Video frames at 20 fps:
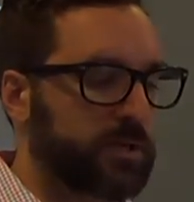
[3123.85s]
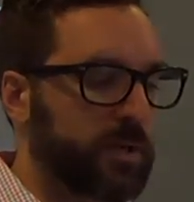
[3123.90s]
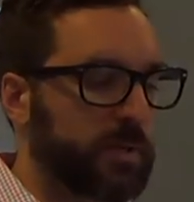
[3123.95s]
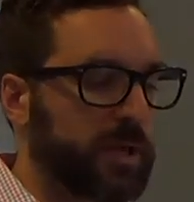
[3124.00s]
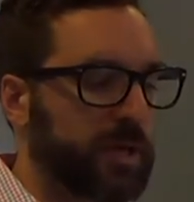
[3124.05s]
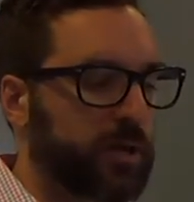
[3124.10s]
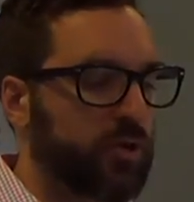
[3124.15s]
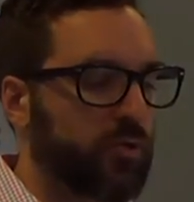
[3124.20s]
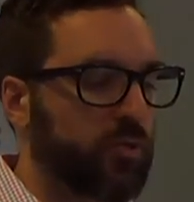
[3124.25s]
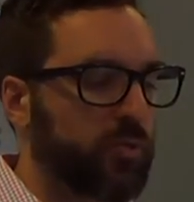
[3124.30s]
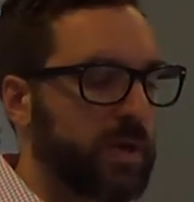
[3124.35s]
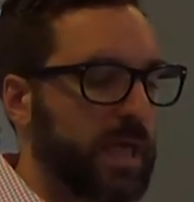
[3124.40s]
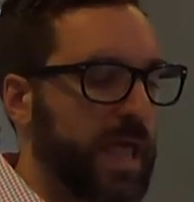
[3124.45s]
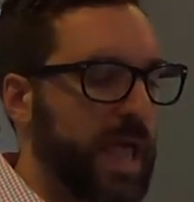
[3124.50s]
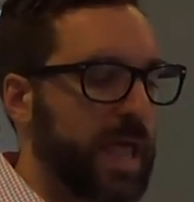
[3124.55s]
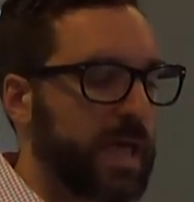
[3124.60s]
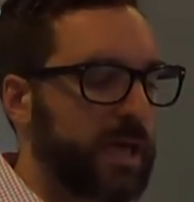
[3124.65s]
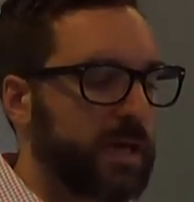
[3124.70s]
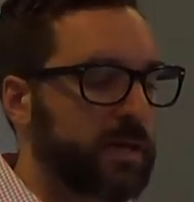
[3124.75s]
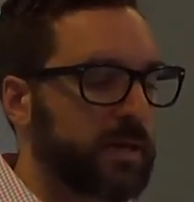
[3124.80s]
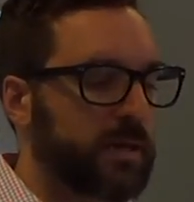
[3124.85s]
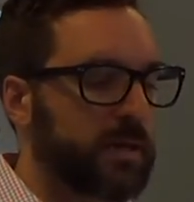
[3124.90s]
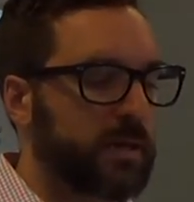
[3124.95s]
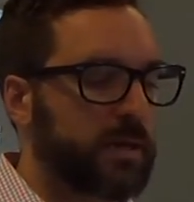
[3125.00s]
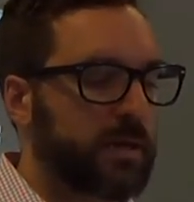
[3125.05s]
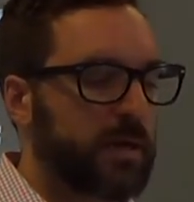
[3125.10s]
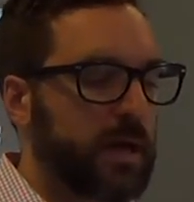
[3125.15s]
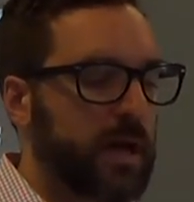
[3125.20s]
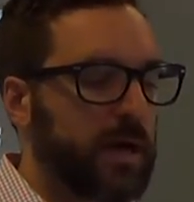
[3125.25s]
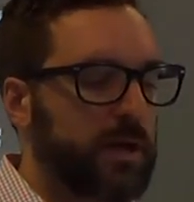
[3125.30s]
So I'm going to create
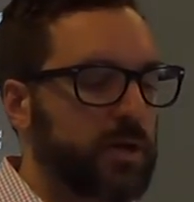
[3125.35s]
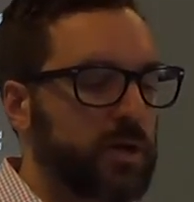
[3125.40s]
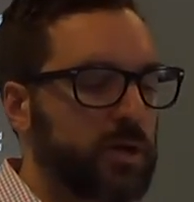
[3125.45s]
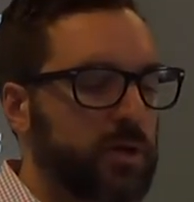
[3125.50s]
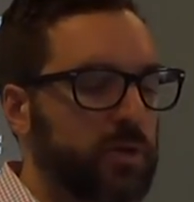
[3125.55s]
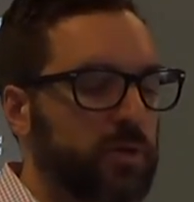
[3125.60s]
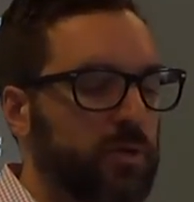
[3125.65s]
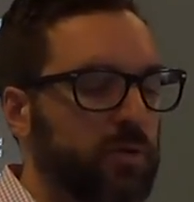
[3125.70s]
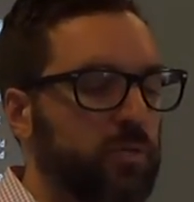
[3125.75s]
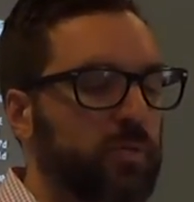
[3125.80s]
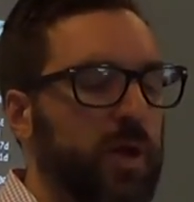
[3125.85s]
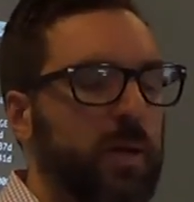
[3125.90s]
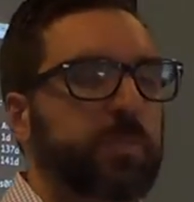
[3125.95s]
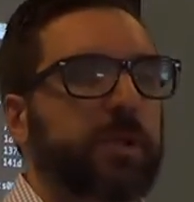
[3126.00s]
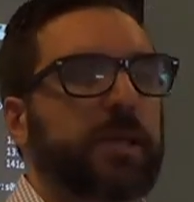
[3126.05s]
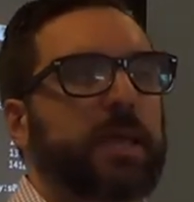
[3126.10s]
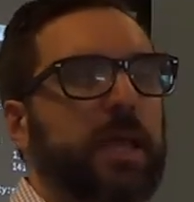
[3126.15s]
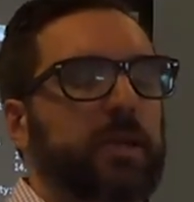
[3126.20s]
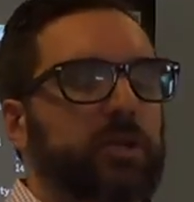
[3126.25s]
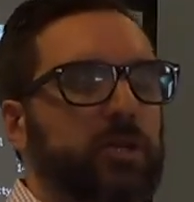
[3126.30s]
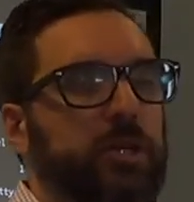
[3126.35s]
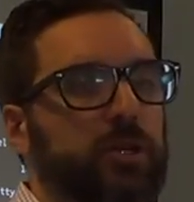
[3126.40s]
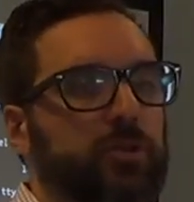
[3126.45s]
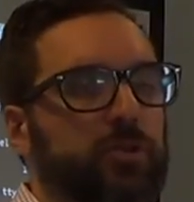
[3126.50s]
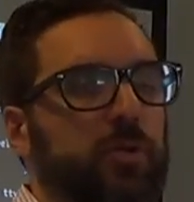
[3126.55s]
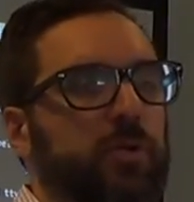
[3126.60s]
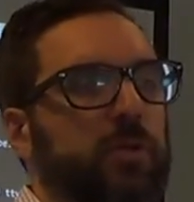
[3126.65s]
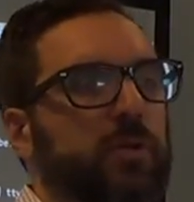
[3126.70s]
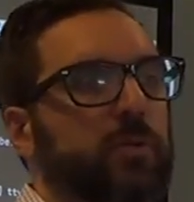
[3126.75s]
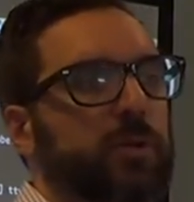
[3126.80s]
a new replication
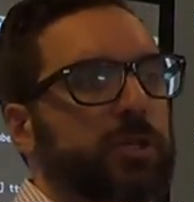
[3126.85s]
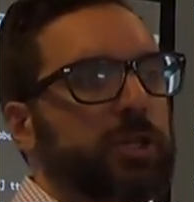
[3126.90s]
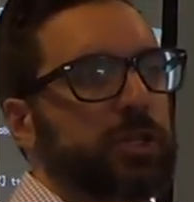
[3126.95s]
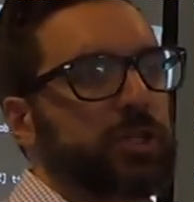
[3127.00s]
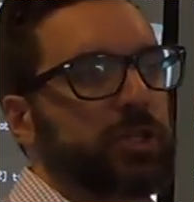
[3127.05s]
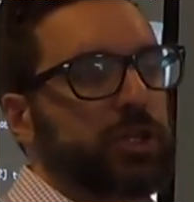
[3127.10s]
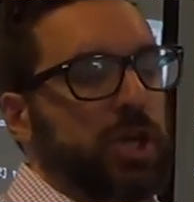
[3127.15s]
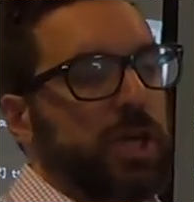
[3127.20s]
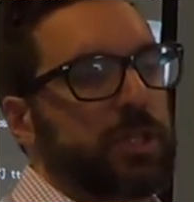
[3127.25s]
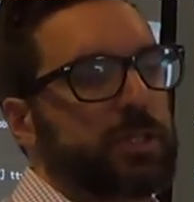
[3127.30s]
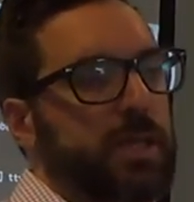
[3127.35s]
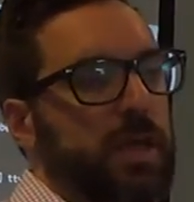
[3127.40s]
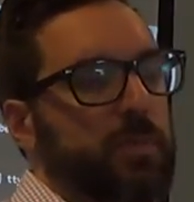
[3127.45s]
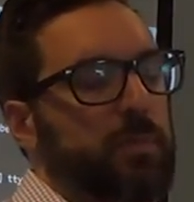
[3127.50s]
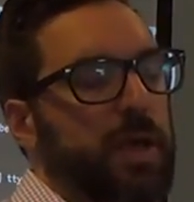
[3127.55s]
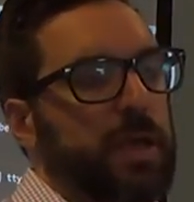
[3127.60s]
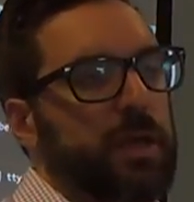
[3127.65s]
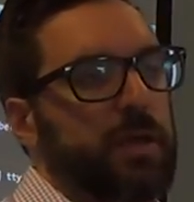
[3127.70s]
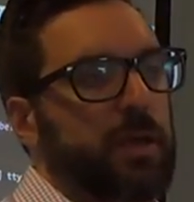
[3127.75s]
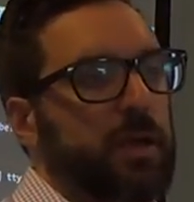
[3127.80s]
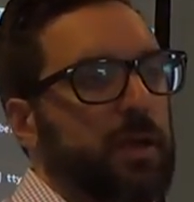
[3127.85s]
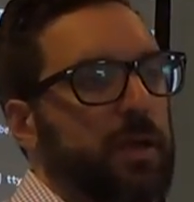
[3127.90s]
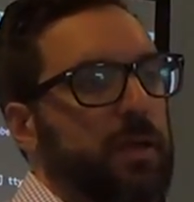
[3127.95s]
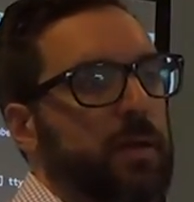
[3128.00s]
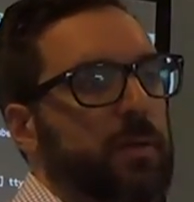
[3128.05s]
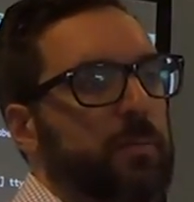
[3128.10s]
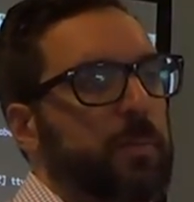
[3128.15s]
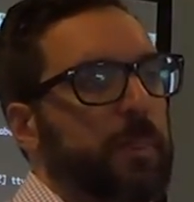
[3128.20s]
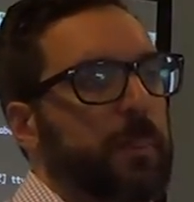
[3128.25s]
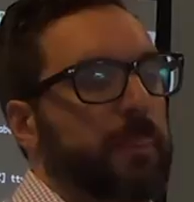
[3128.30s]
controller, which is just at my
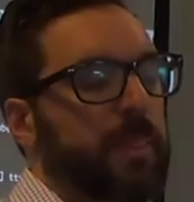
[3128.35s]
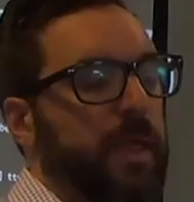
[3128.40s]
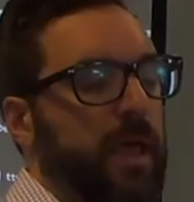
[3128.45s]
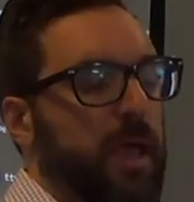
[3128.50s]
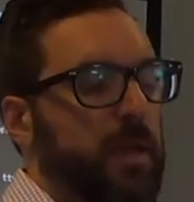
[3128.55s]
um,